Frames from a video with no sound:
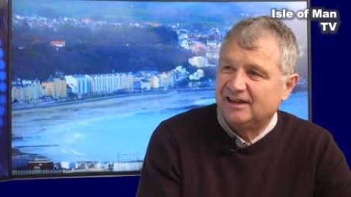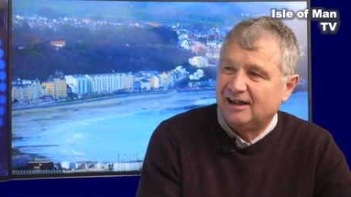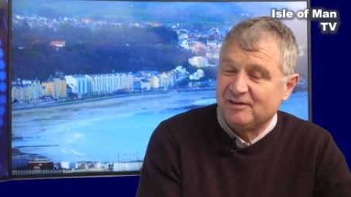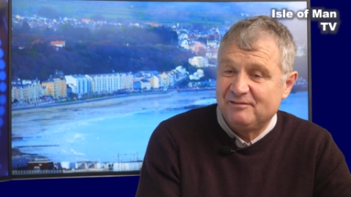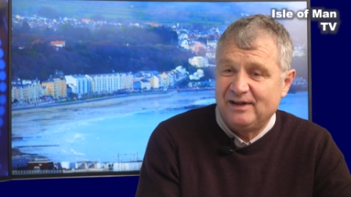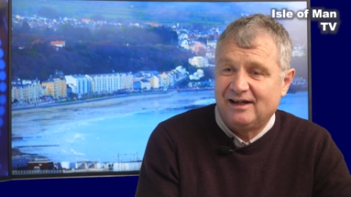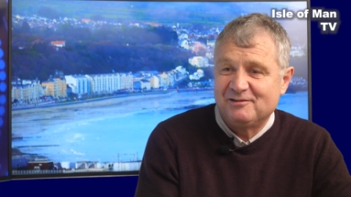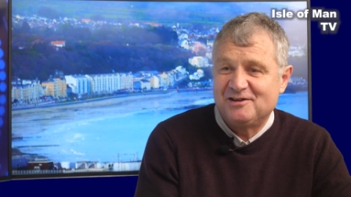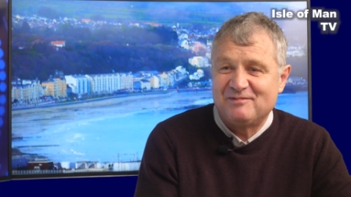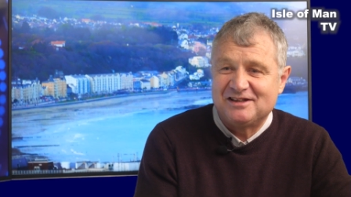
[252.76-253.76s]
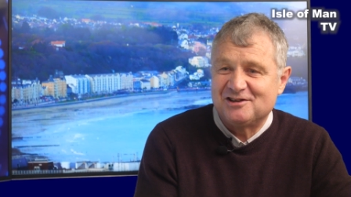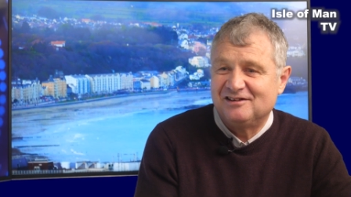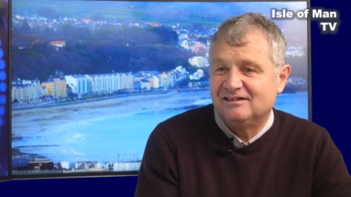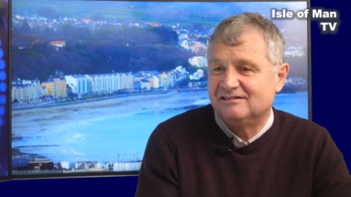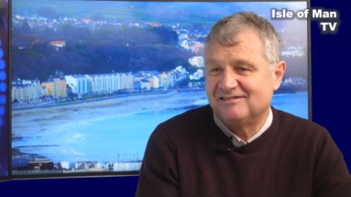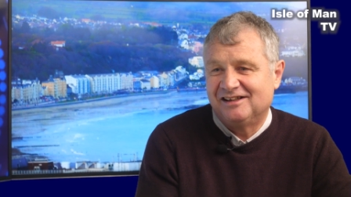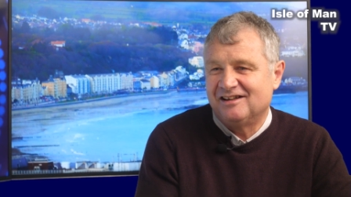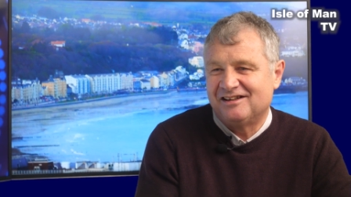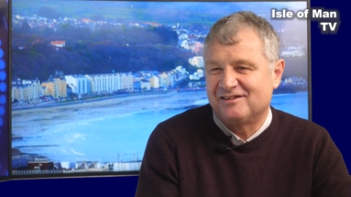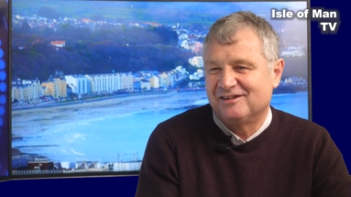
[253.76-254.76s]
Yeah, I'm going to I'm going to mention
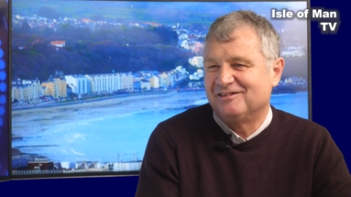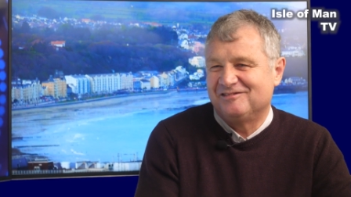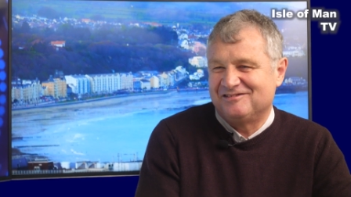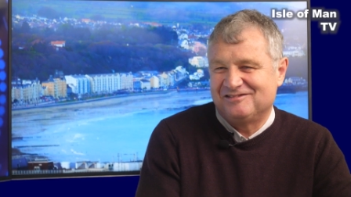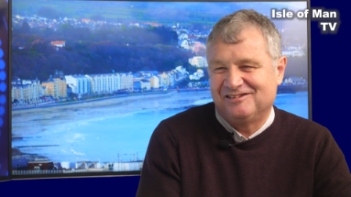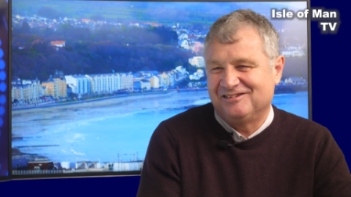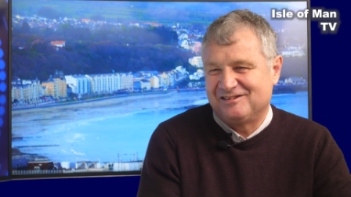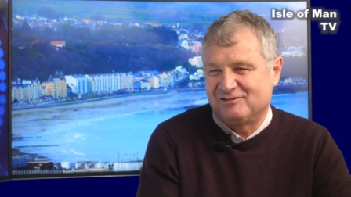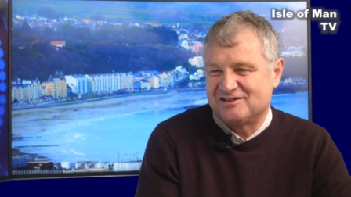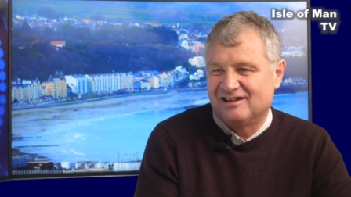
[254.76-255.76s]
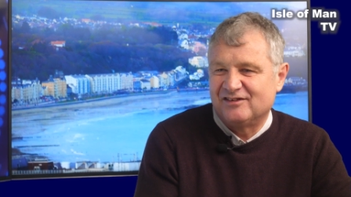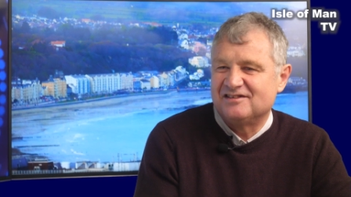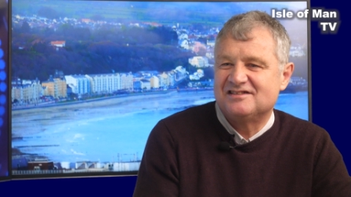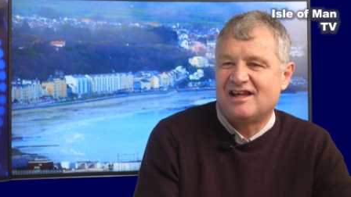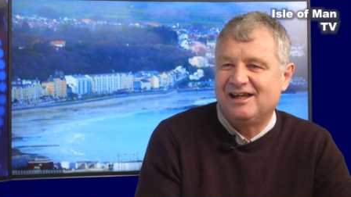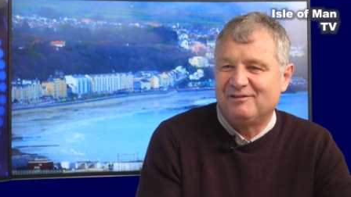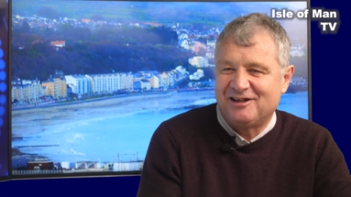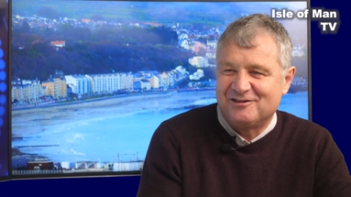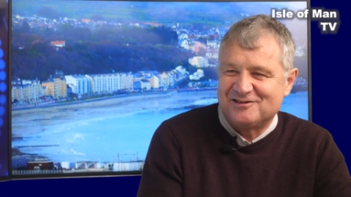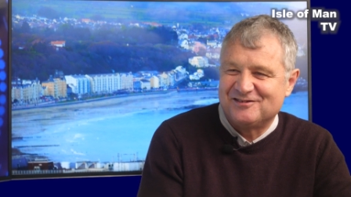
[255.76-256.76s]
an, another uh, civil servant's name. I
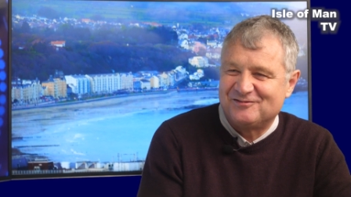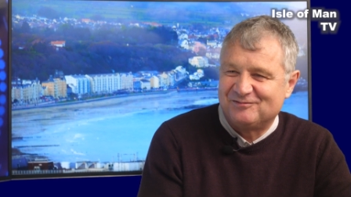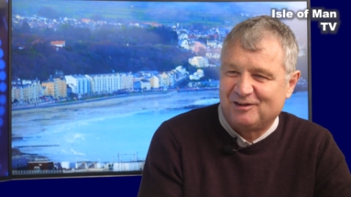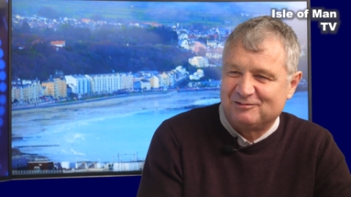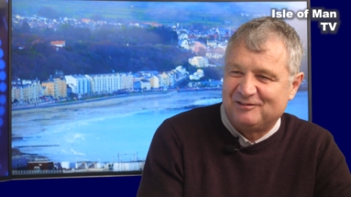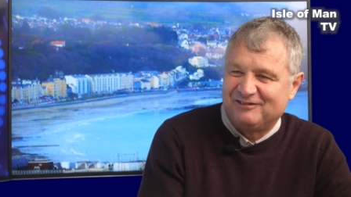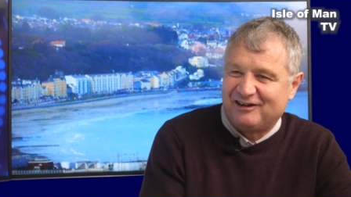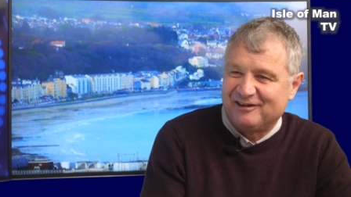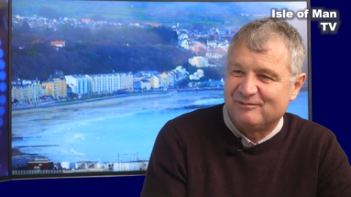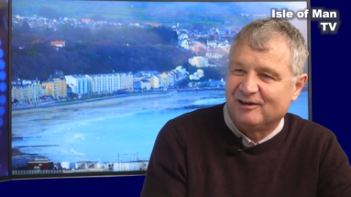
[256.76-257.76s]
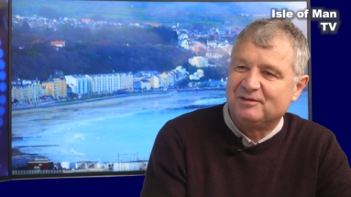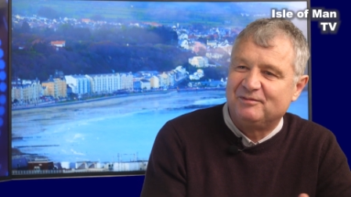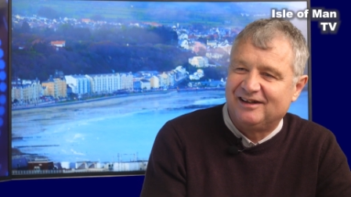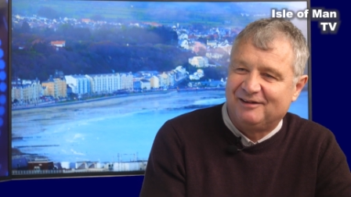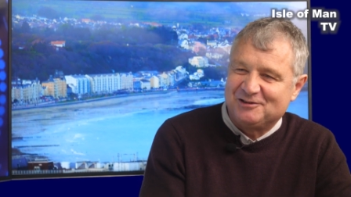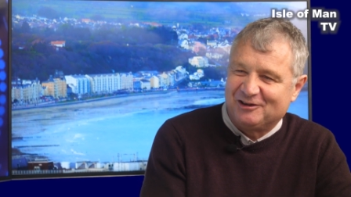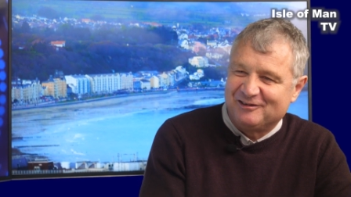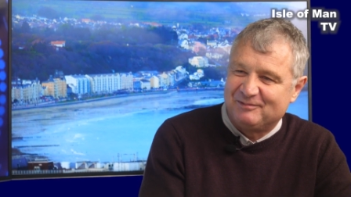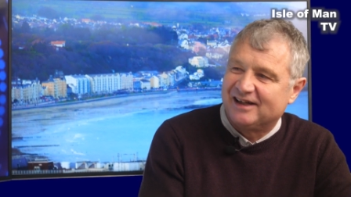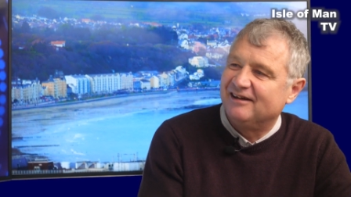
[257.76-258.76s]
know this is probably very improper, but I'm sure
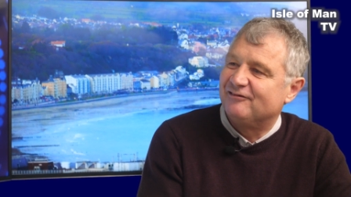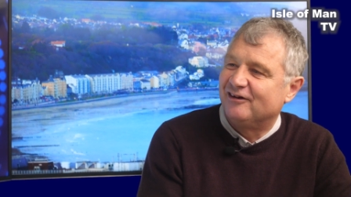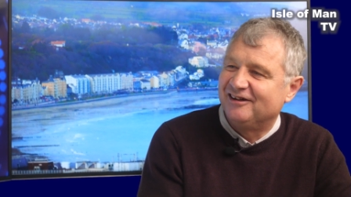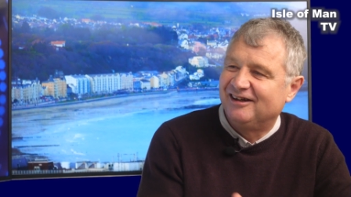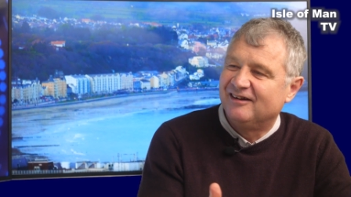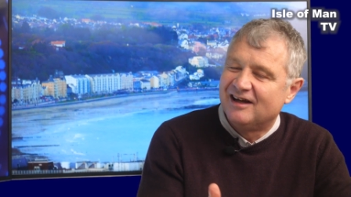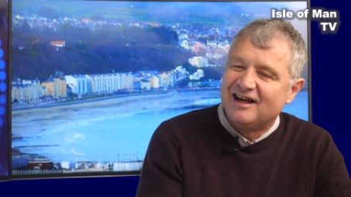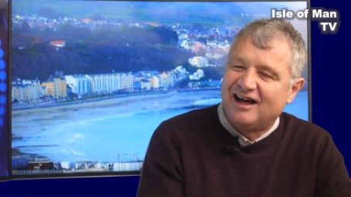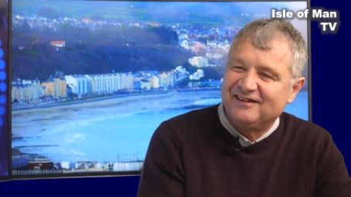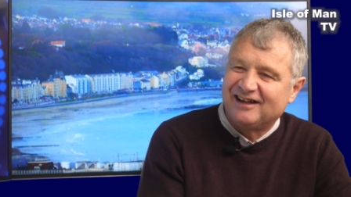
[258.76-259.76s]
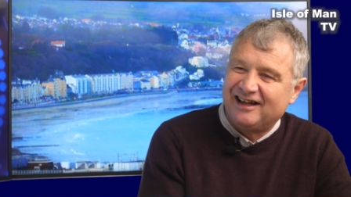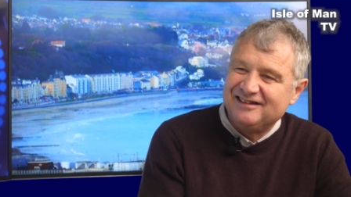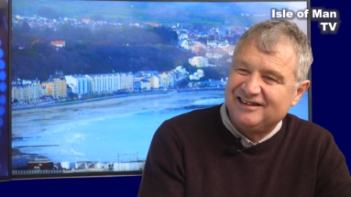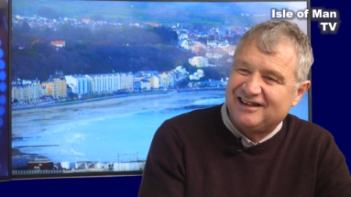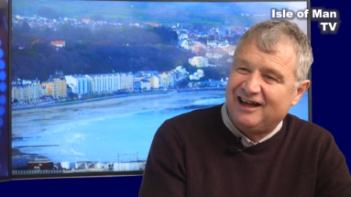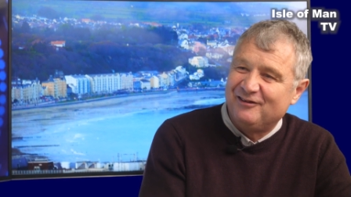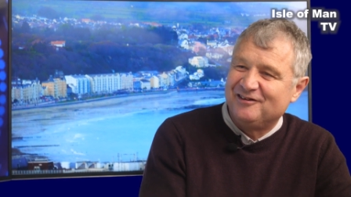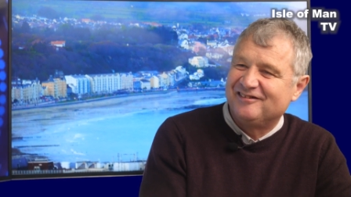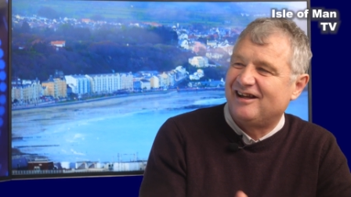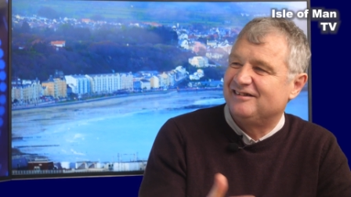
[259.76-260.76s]
he's big enough for it. You know, I think Ady
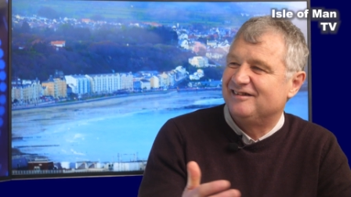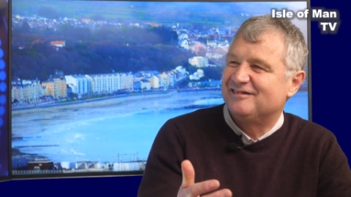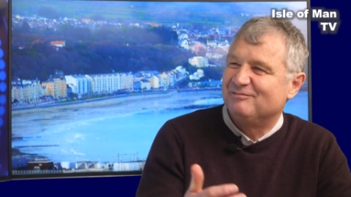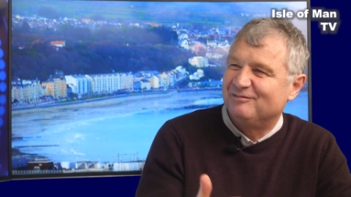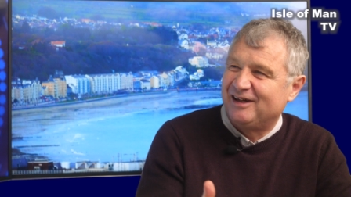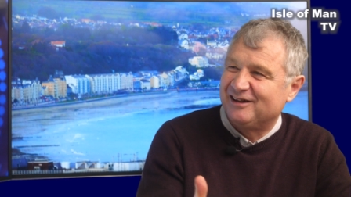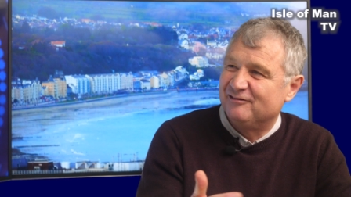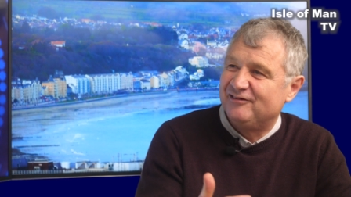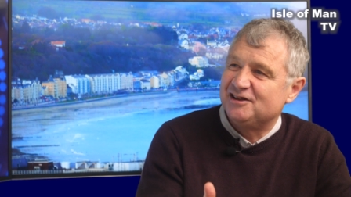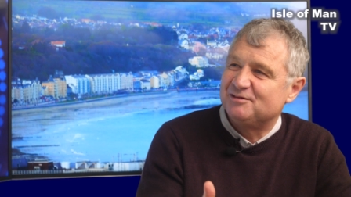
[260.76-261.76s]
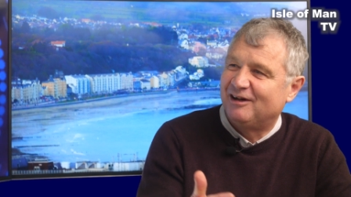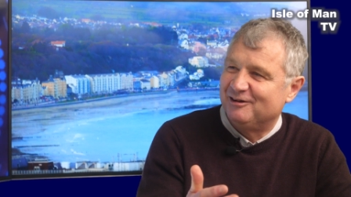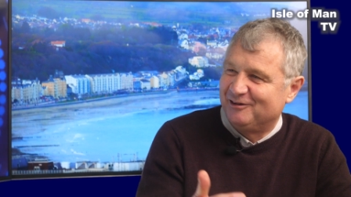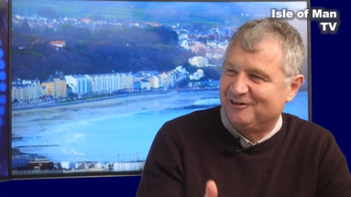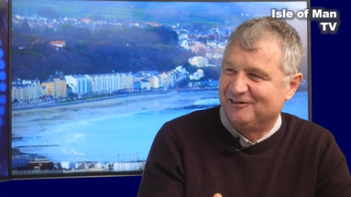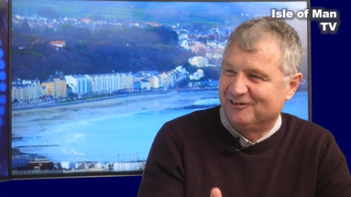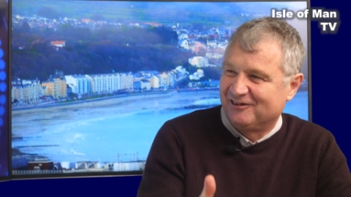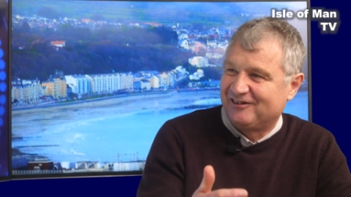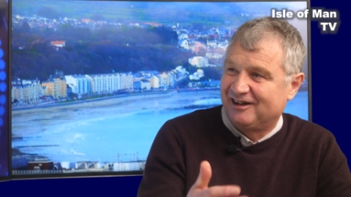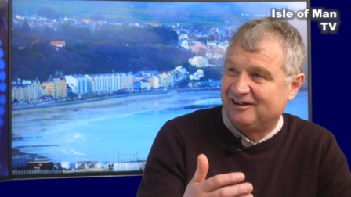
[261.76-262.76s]
Cowin has had his Michael Fish moment and
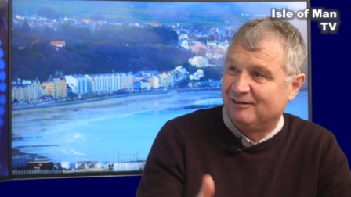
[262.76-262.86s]
all of that.